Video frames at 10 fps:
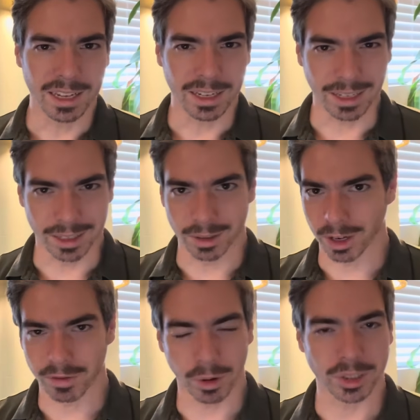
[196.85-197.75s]

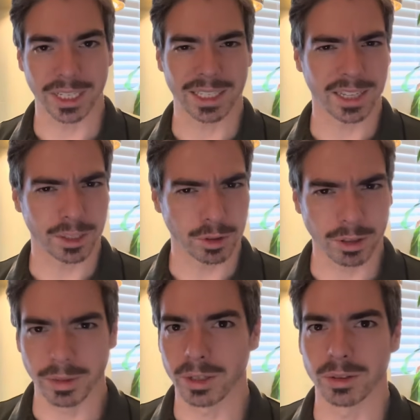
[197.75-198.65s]
unfortunately, like sexual
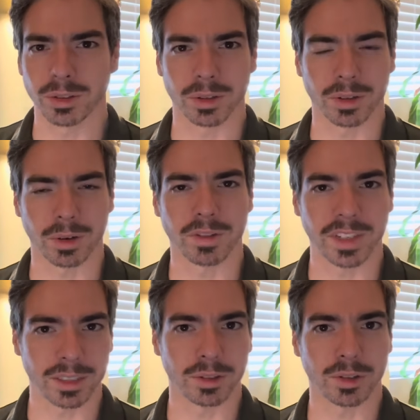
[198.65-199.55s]
abuse or
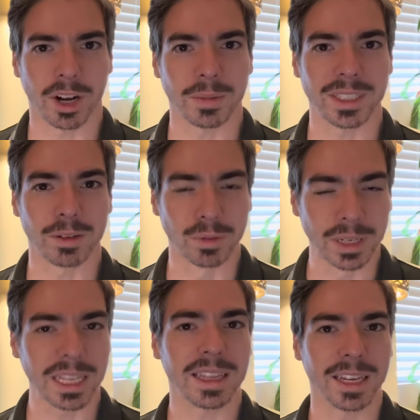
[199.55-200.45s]
physical trauma, to
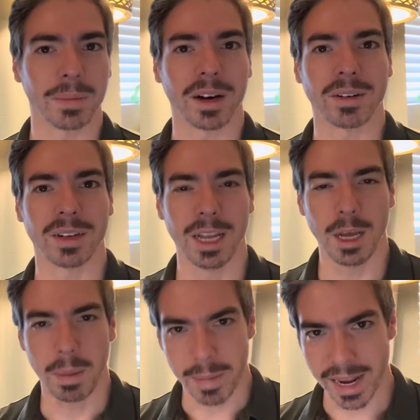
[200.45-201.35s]
really think about
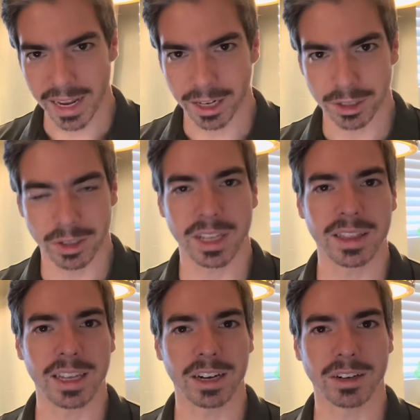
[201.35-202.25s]
making sure that
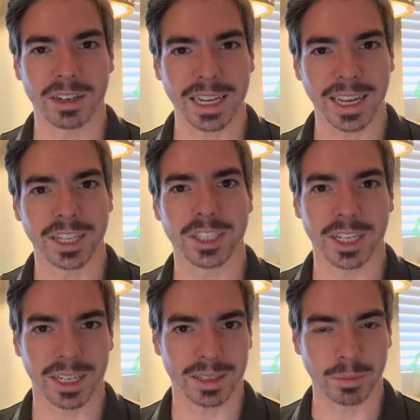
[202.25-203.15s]
they're
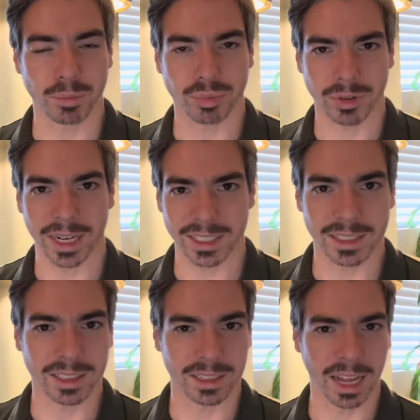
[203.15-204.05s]
engaging in
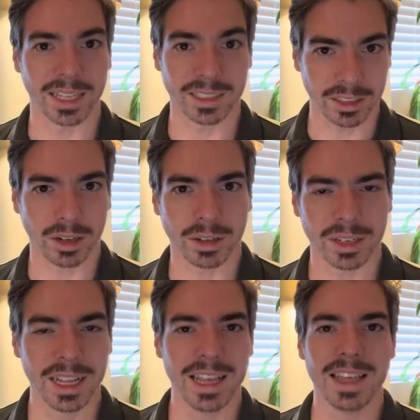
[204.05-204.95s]
practices as an adult